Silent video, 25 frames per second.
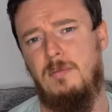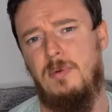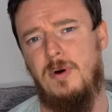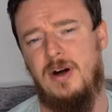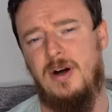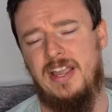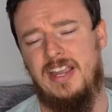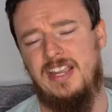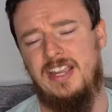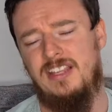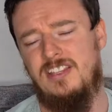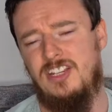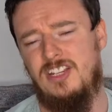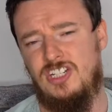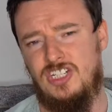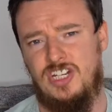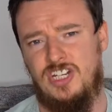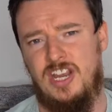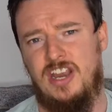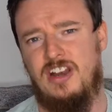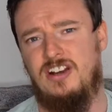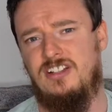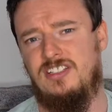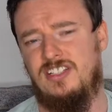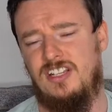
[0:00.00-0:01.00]
buying the
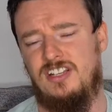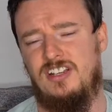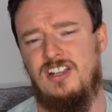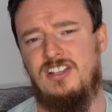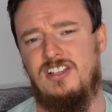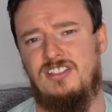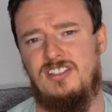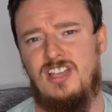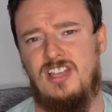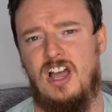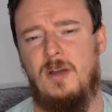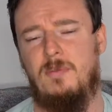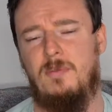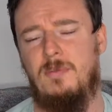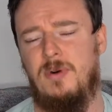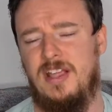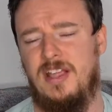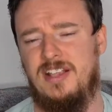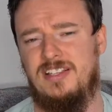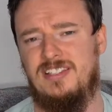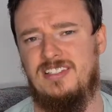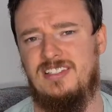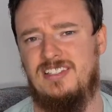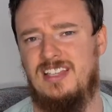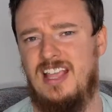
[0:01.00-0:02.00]
shares in the stock
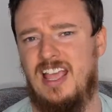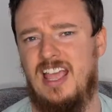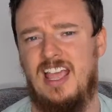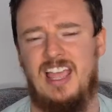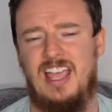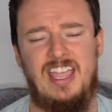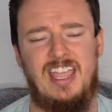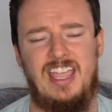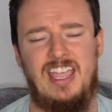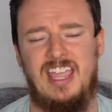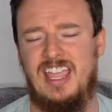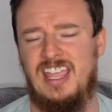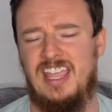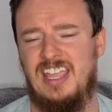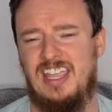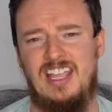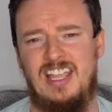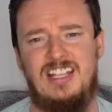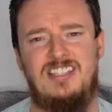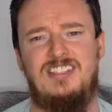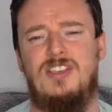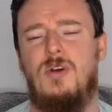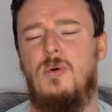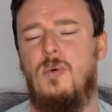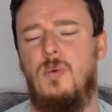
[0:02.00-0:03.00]
price.
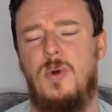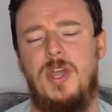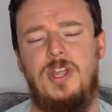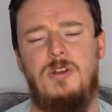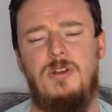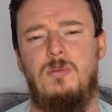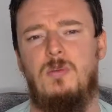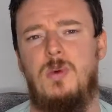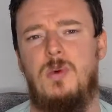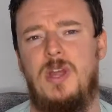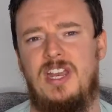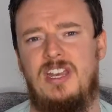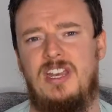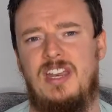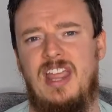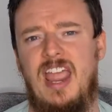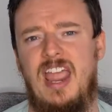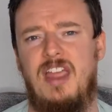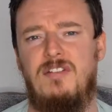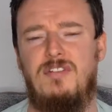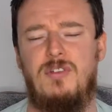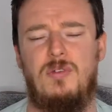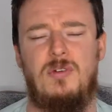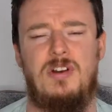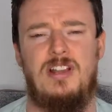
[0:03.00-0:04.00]
It's a win-win.
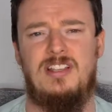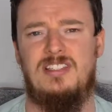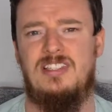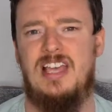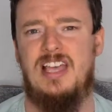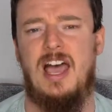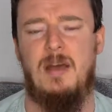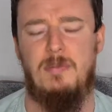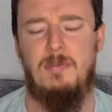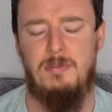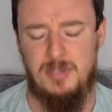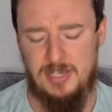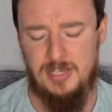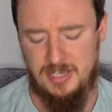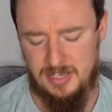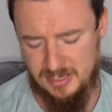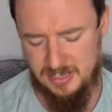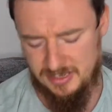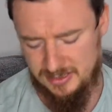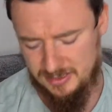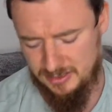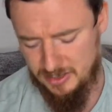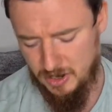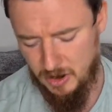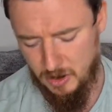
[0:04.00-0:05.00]
Everyone is happy.
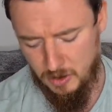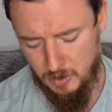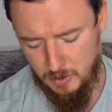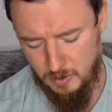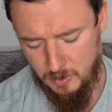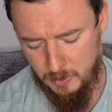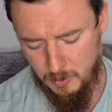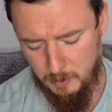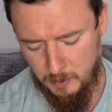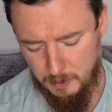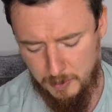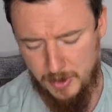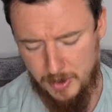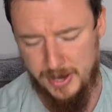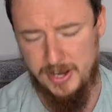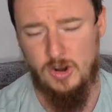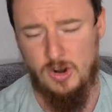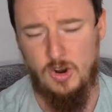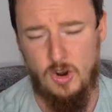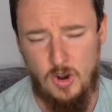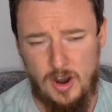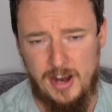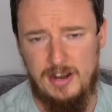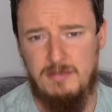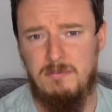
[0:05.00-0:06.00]
So by
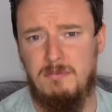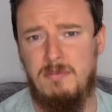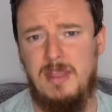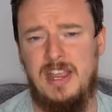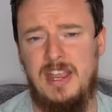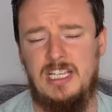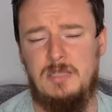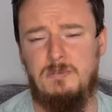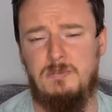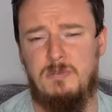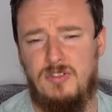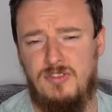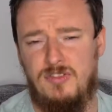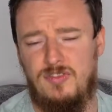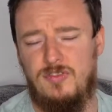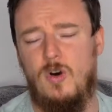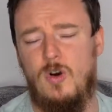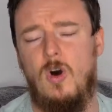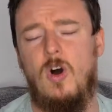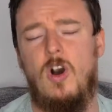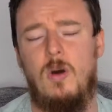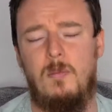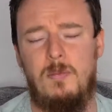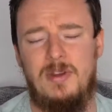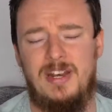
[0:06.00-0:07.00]
Coinbase
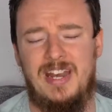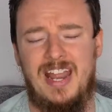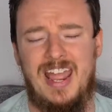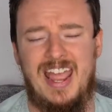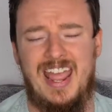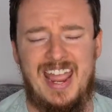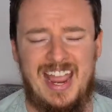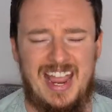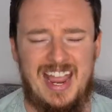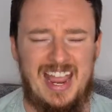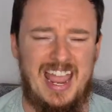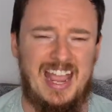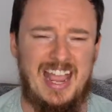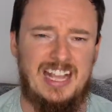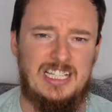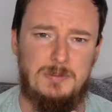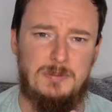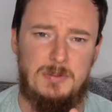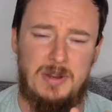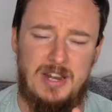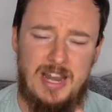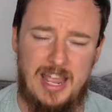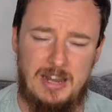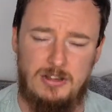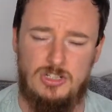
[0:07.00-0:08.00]
performing
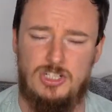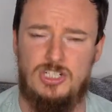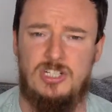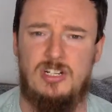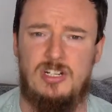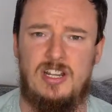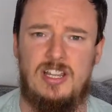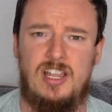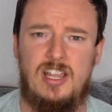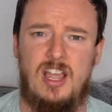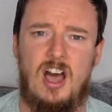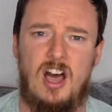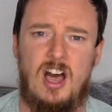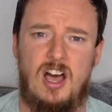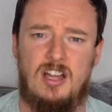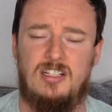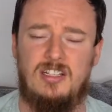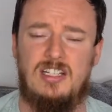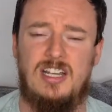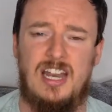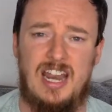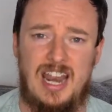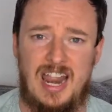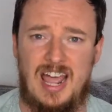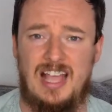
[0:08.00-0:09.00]
exponentially
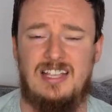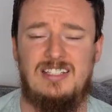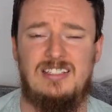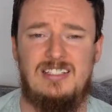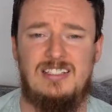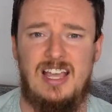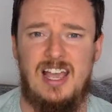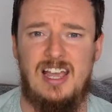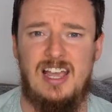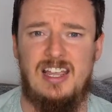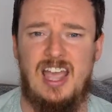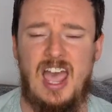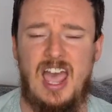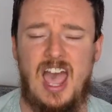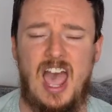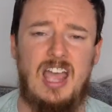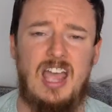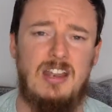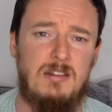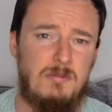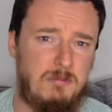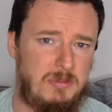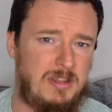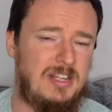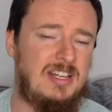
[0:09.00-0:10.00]
on the Nasdaq
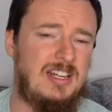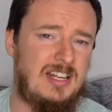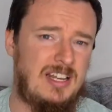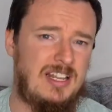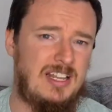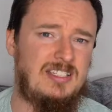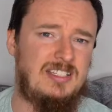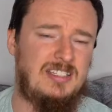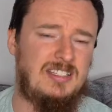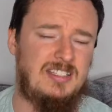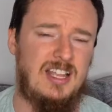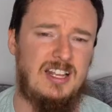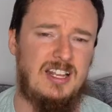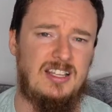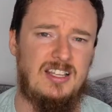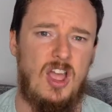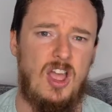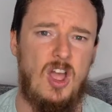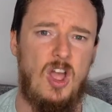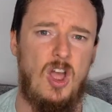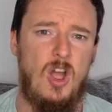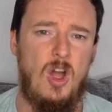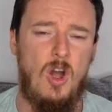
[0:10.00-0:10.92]
and being listed,